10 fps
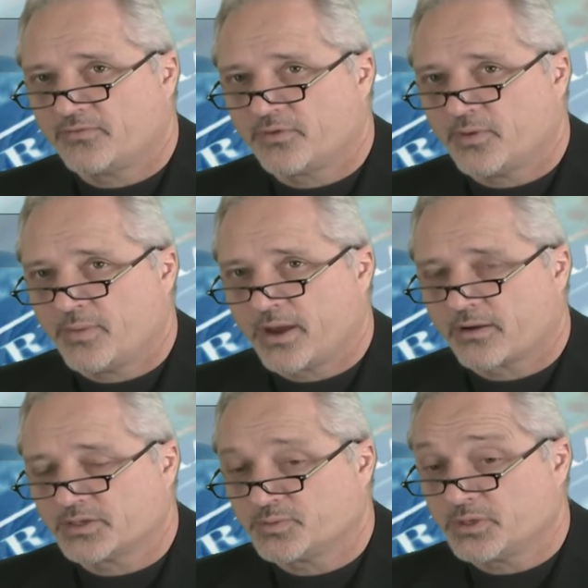for the
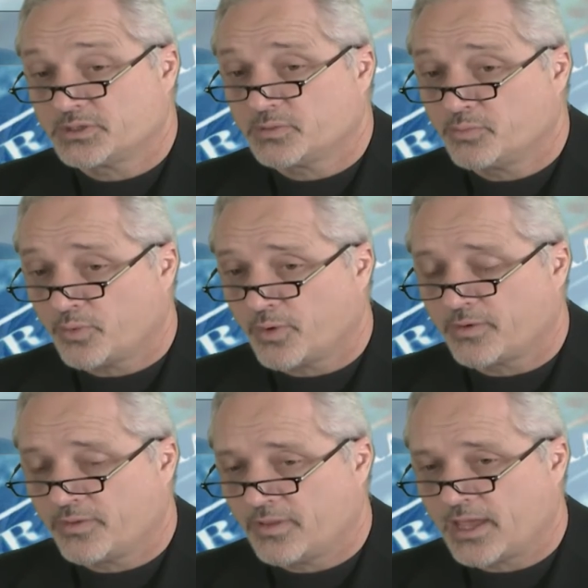Americans. But it's
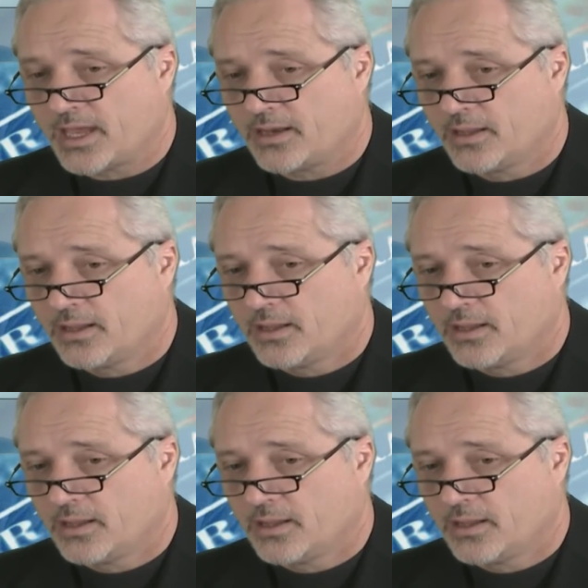important that